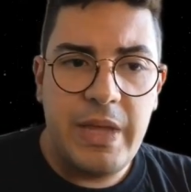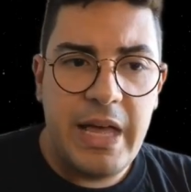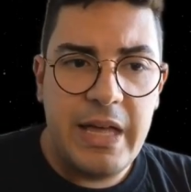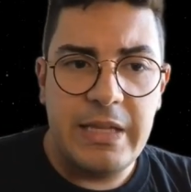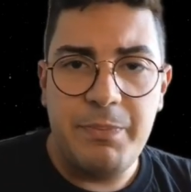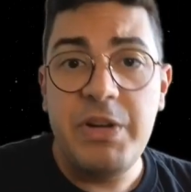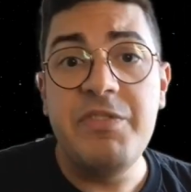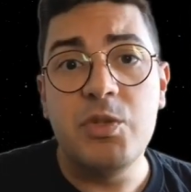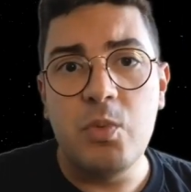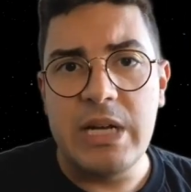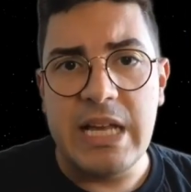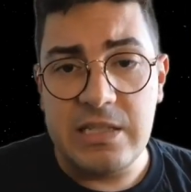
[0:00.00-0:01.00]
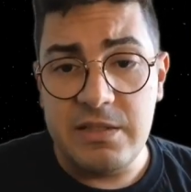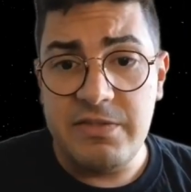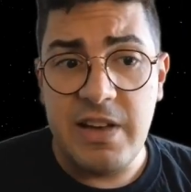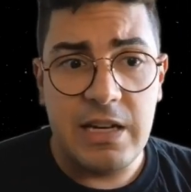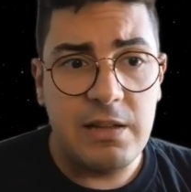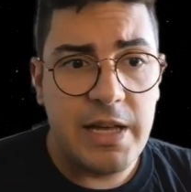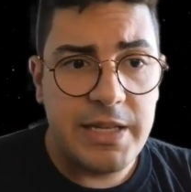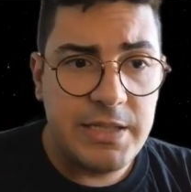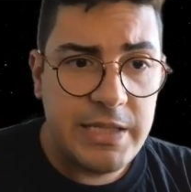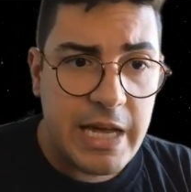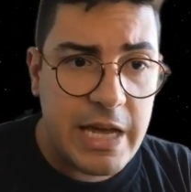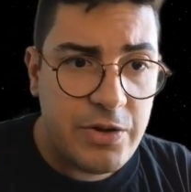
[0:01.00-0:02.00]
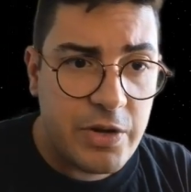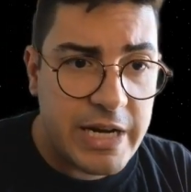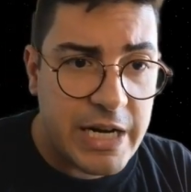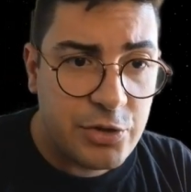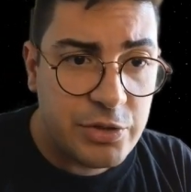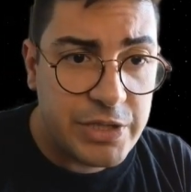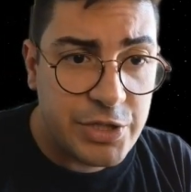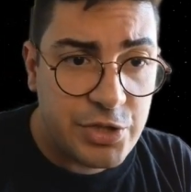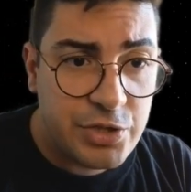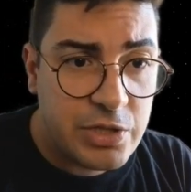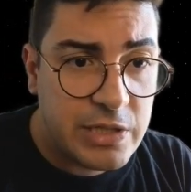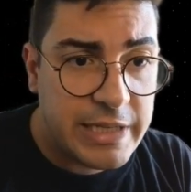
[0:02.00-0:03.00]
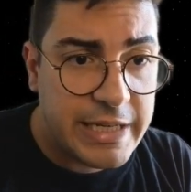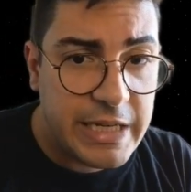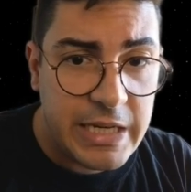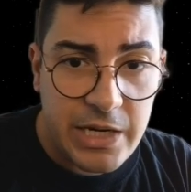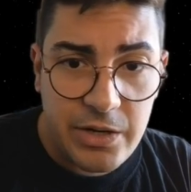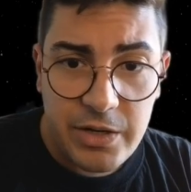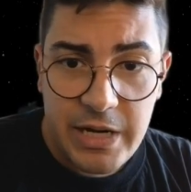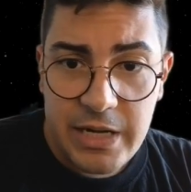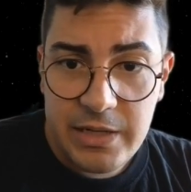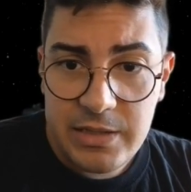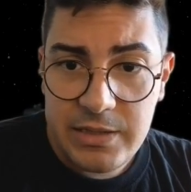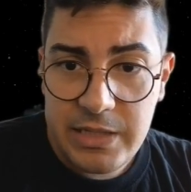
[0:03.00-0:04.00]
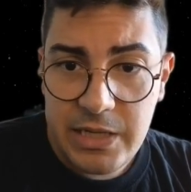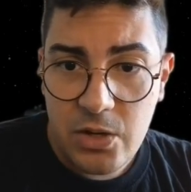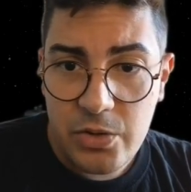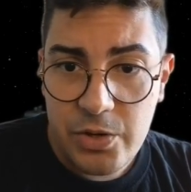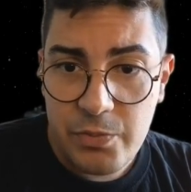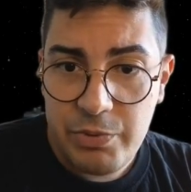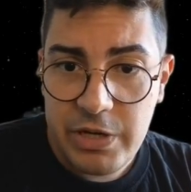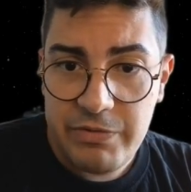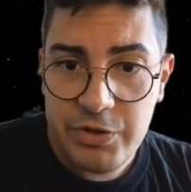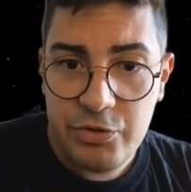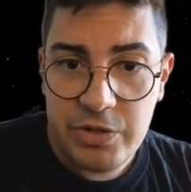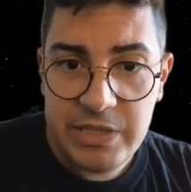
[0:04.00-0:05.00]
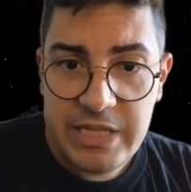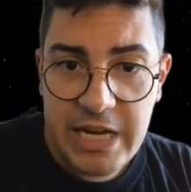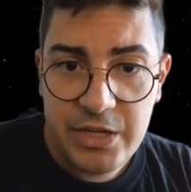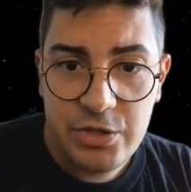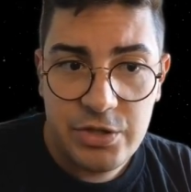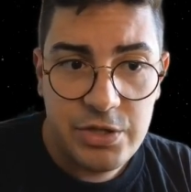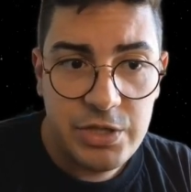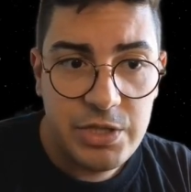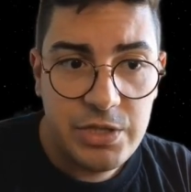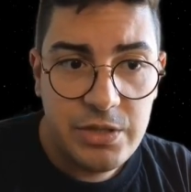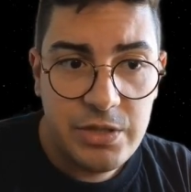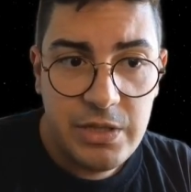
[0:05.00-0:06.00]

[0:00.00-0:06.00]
and the previous one hasn't finalized yet, you can actually just click here and see all your previous transactions.